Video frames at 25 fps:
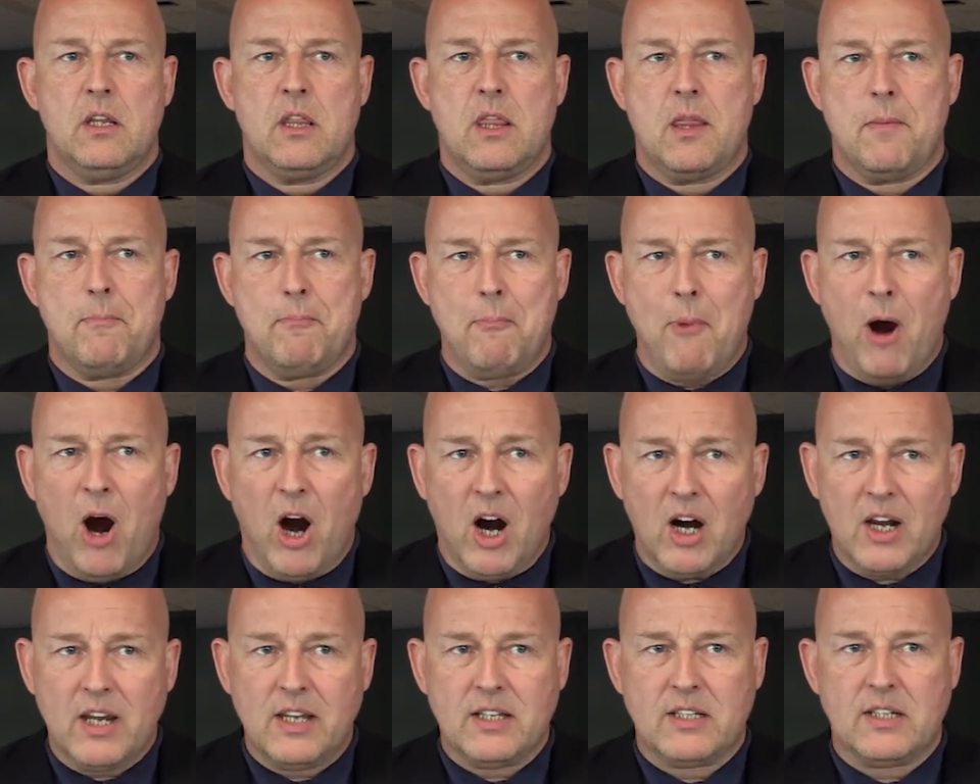the
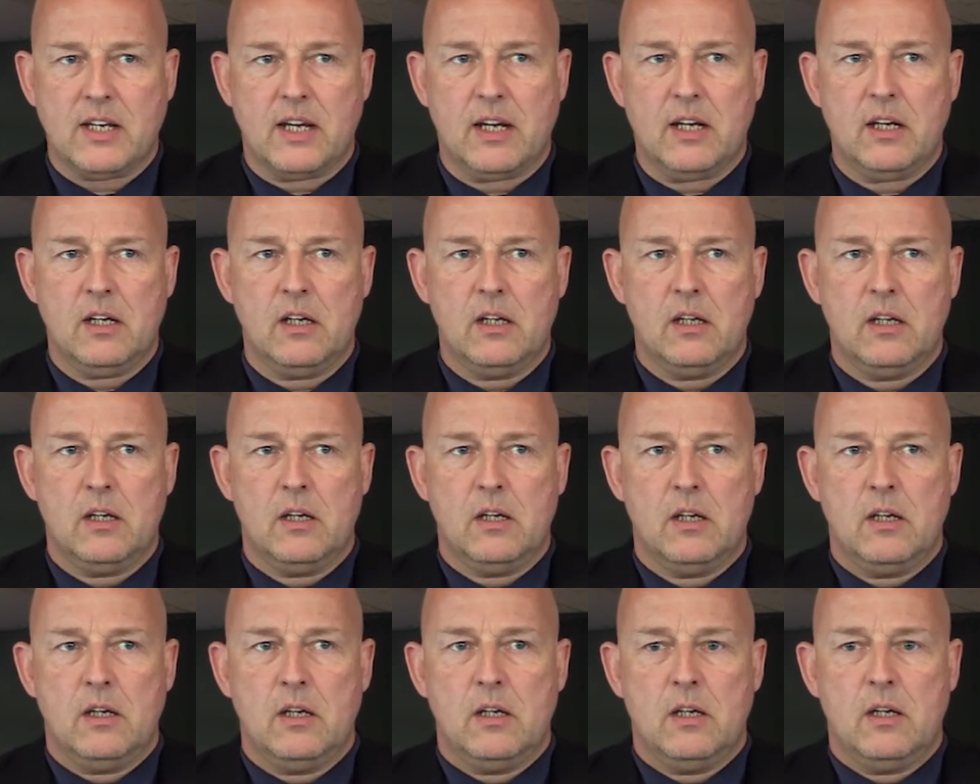marketing,
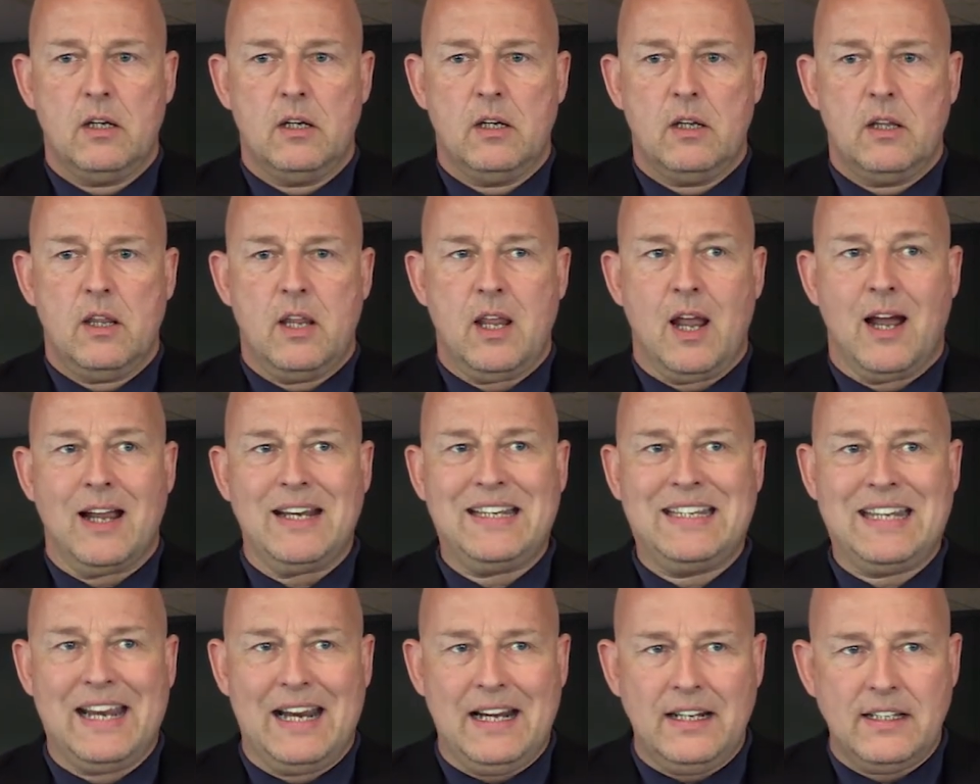the
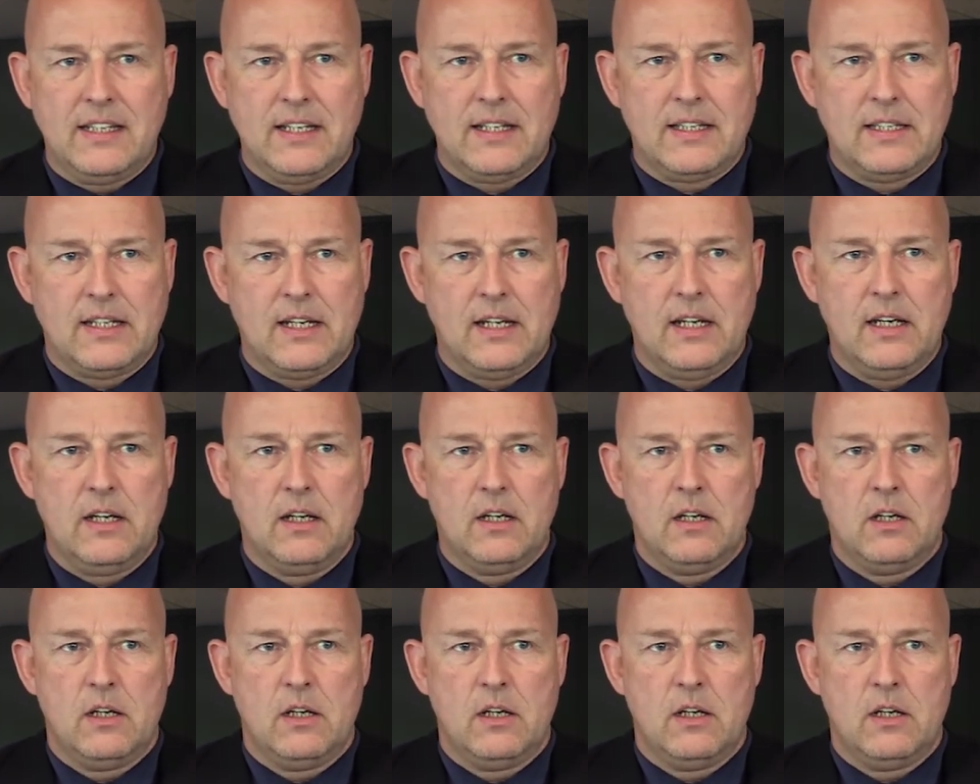identity,